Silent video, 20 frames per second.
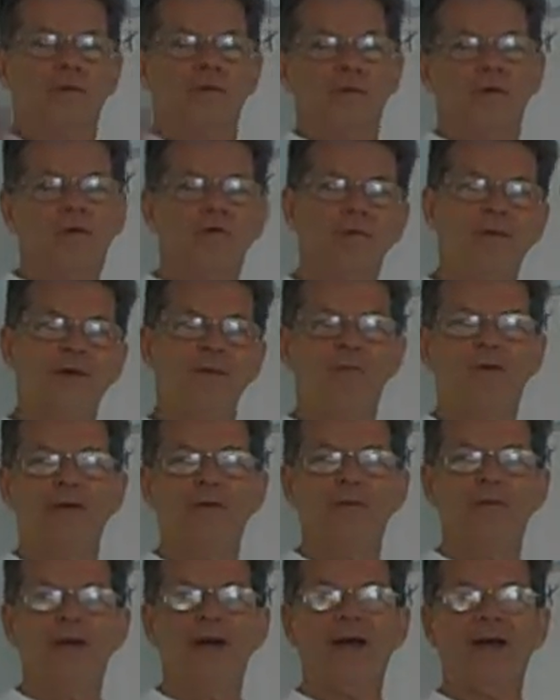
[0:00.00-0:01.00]
Hello everybody,
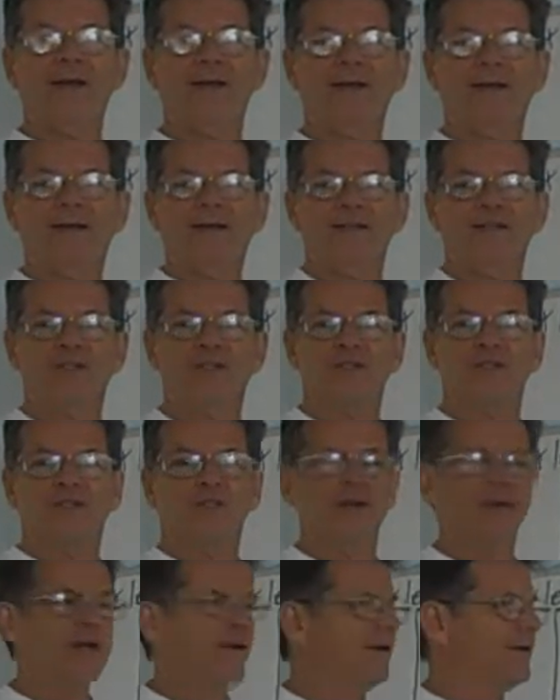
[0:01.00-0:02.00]
welcome back. This is
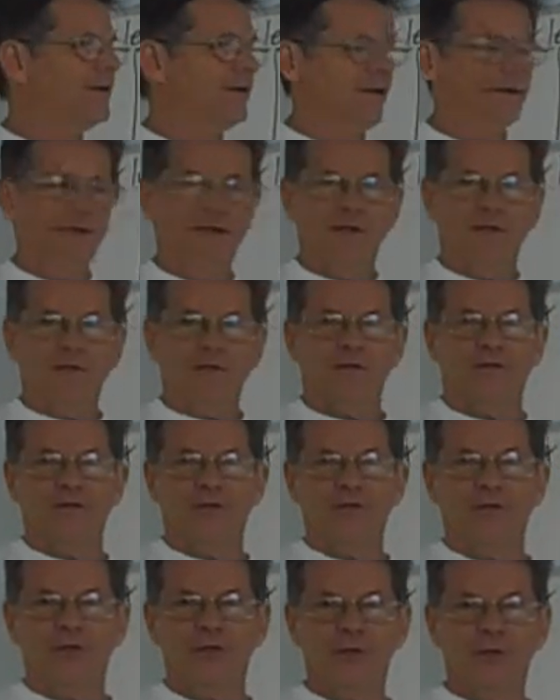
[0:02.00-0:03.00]
Frank Hunt.
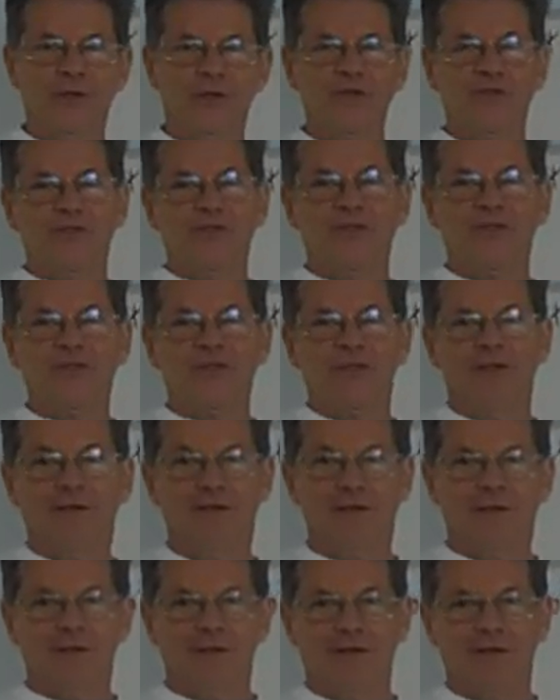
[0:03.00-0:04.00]
Continue your education
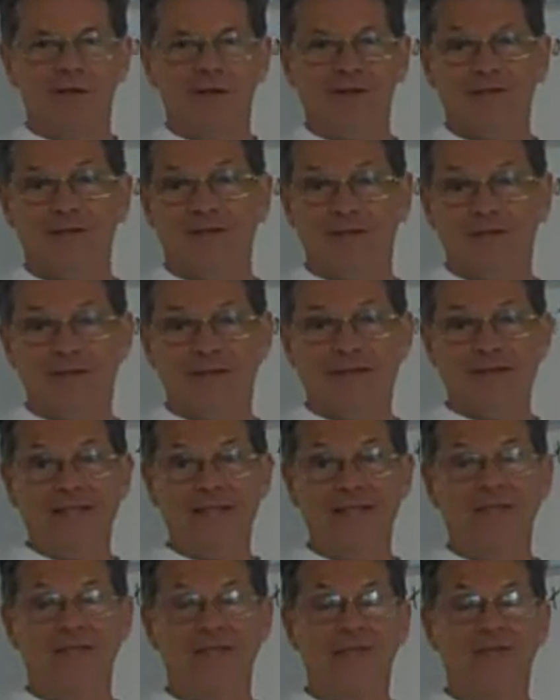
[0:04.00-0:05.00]
on
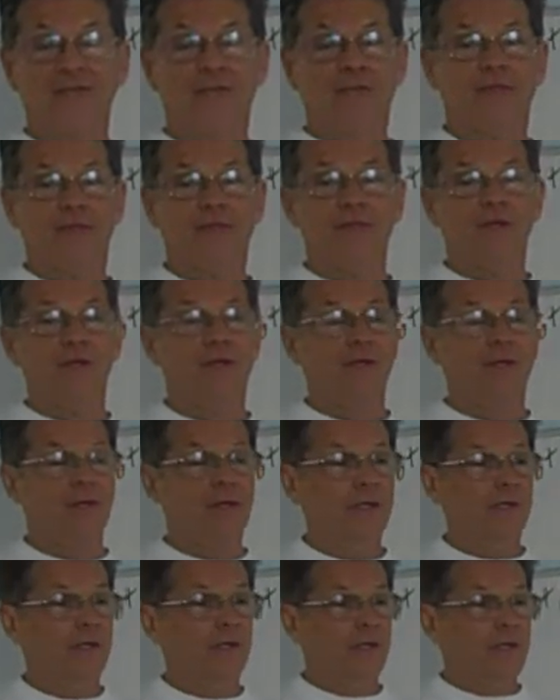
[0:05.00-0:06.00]
DC electric theory.
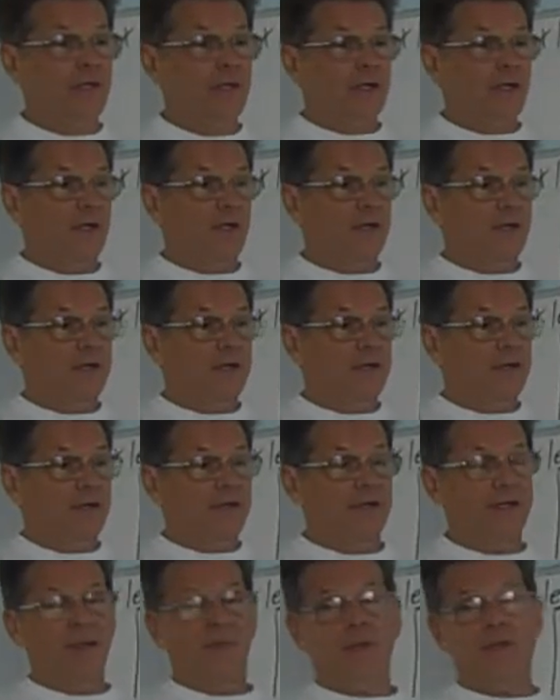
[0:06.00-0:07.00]

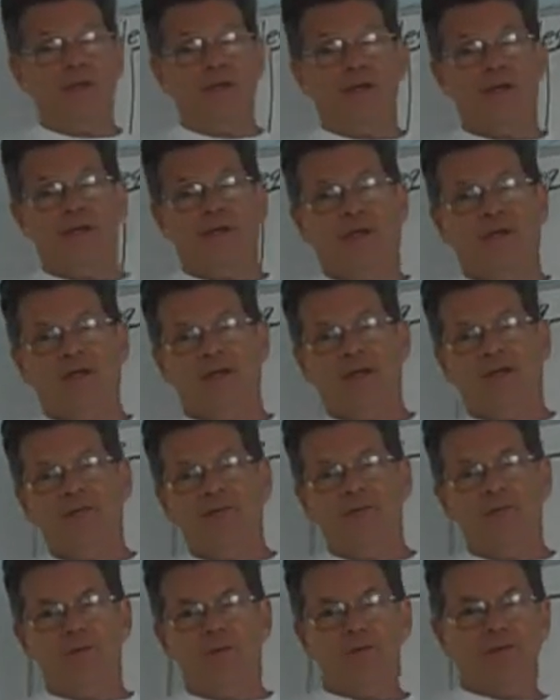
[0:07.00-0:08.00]
Today I'm going to
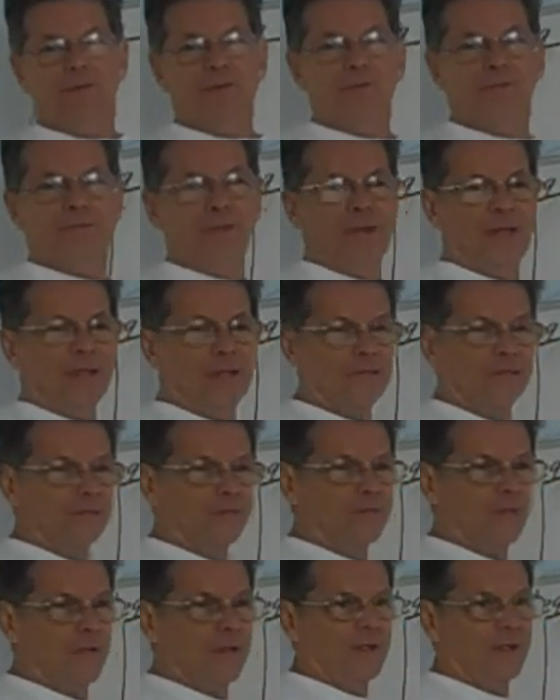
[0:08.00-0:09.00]
give you some
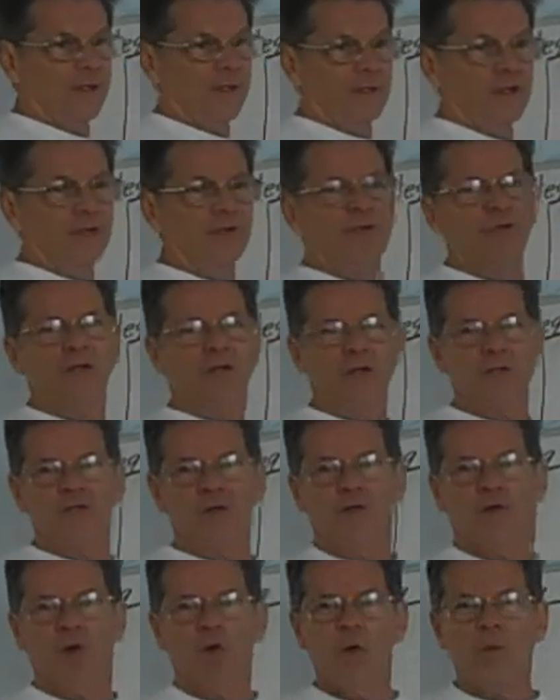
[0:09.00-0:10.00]
introduction
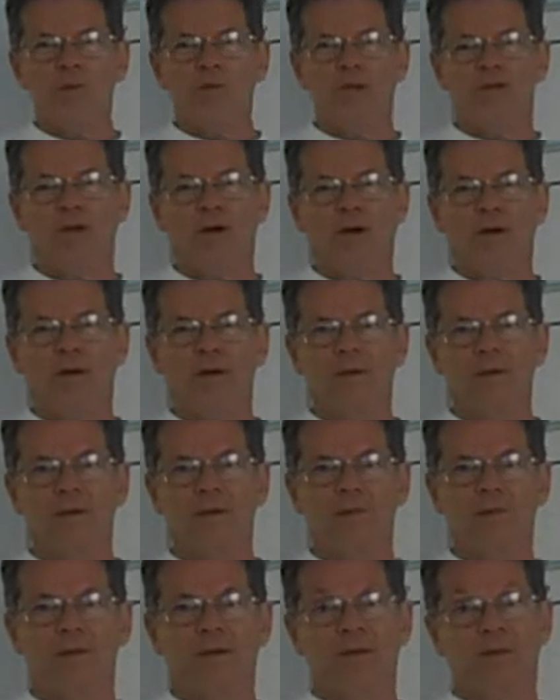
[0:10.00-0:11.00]
to Ohm's law,
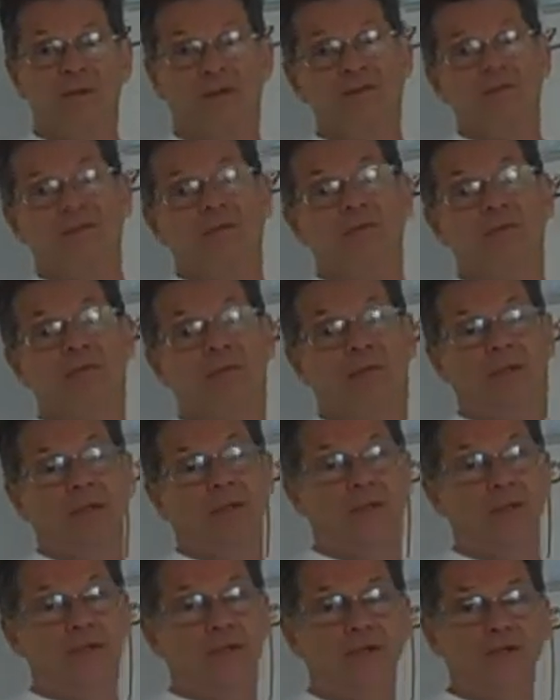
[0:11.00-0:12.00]
but I'm going to give you some
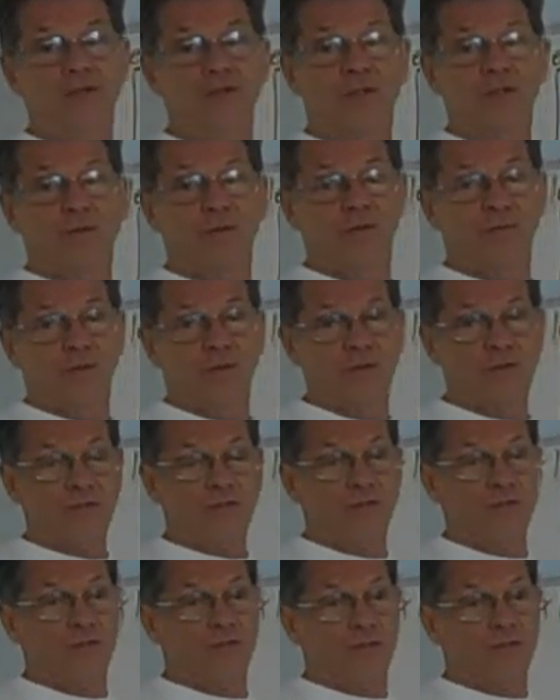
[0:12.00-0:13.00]
place to go
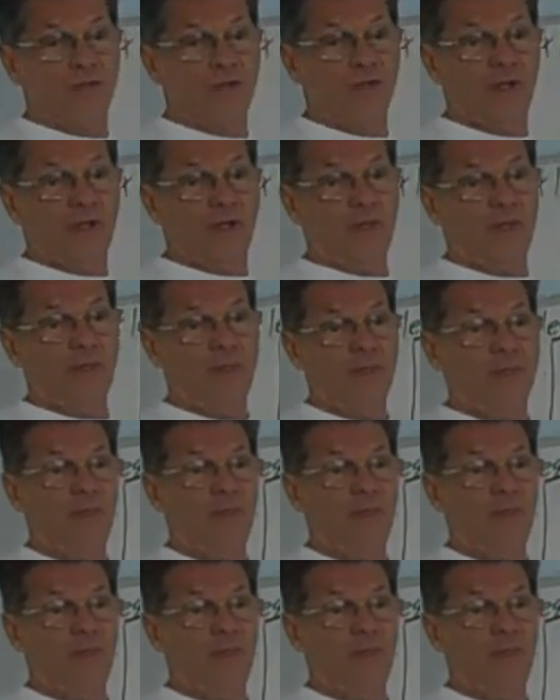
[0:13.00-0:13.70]
first if you'd like.